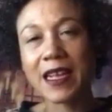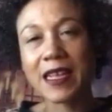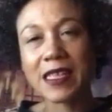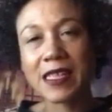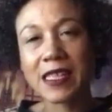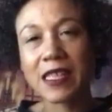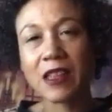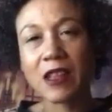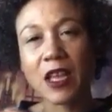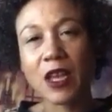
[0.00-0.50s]

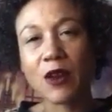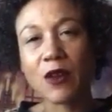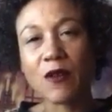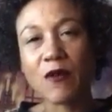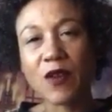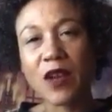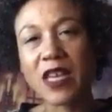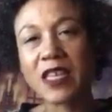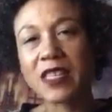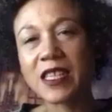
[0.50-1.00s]
It's the
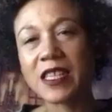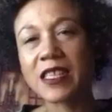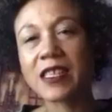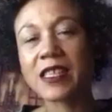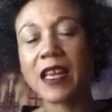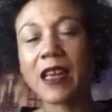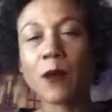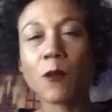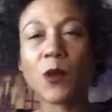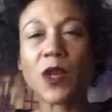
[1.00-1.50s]
universe is
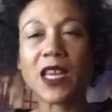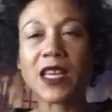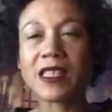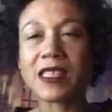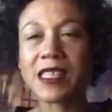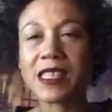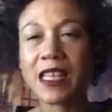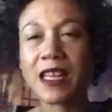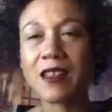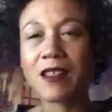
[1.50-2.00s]
saying, we
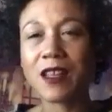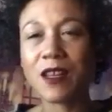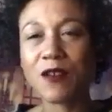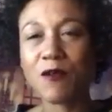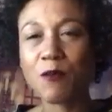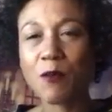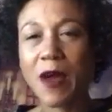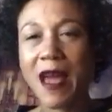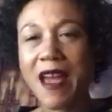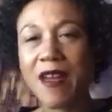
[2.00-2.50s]
can see that
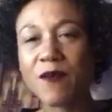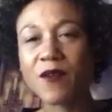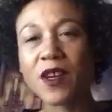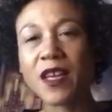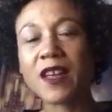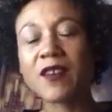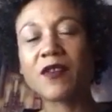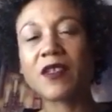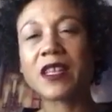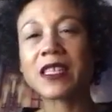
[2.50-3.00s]
you've put
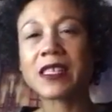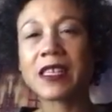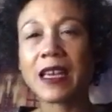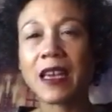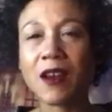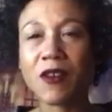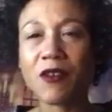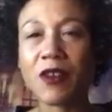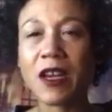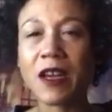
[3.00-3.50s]
effort in this
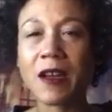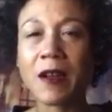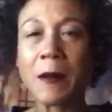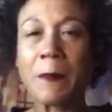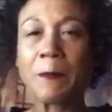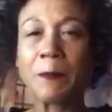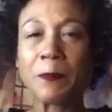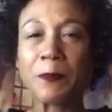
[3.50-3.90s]
area.